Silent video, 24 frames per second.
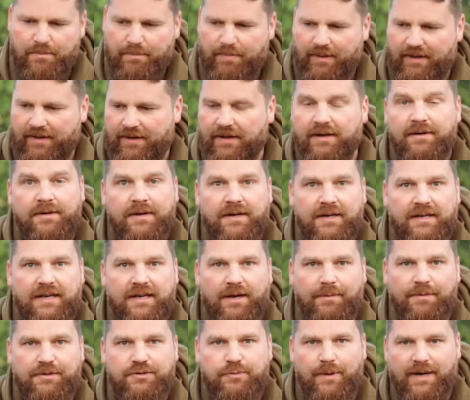But a
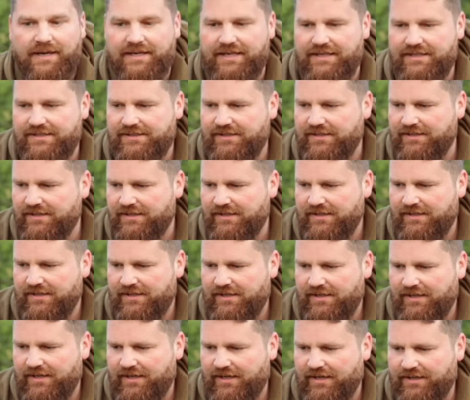couple of 20s
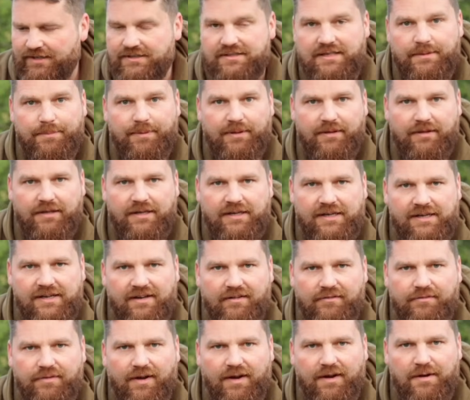and a double
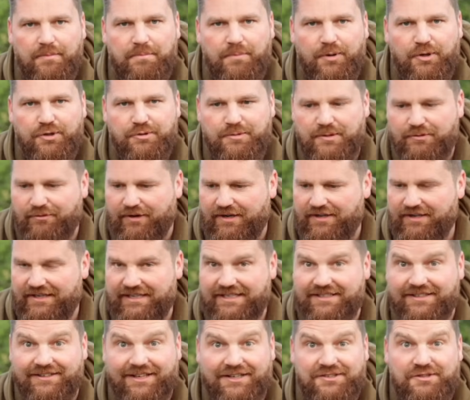have pushed me right in the
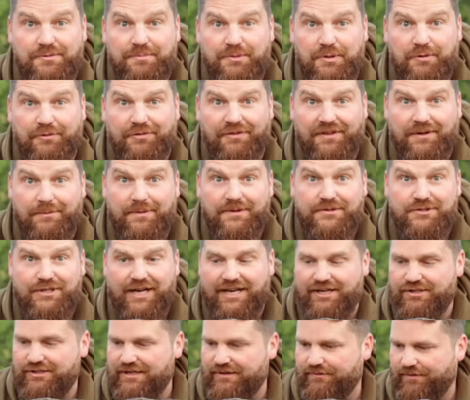lead, and that's the beautiful thing with
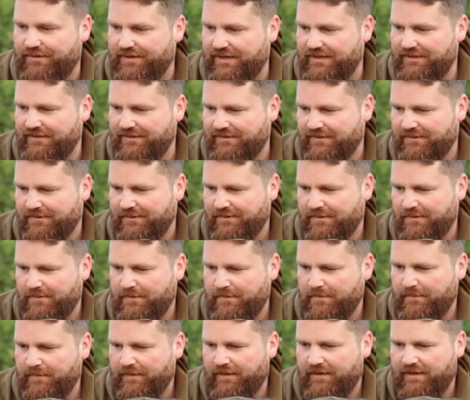Challenge Everything,
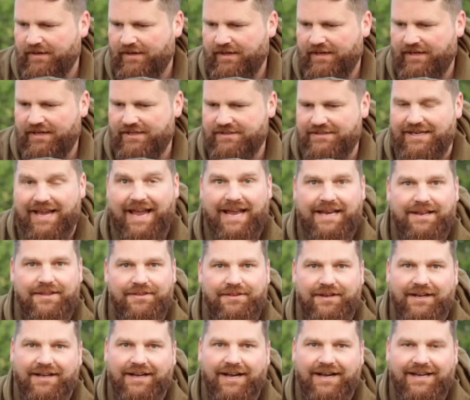is
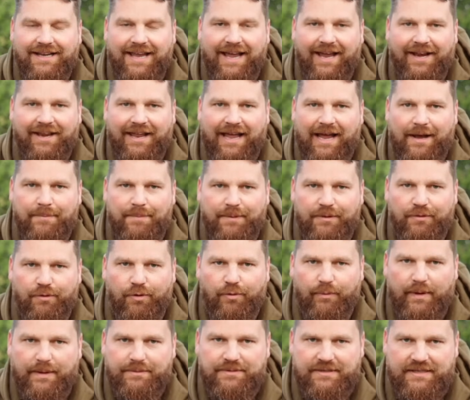anything can happen
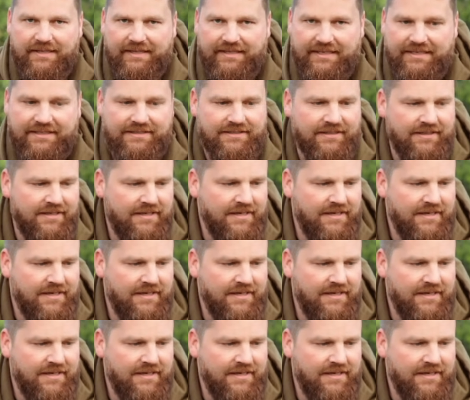all the way up to the lead.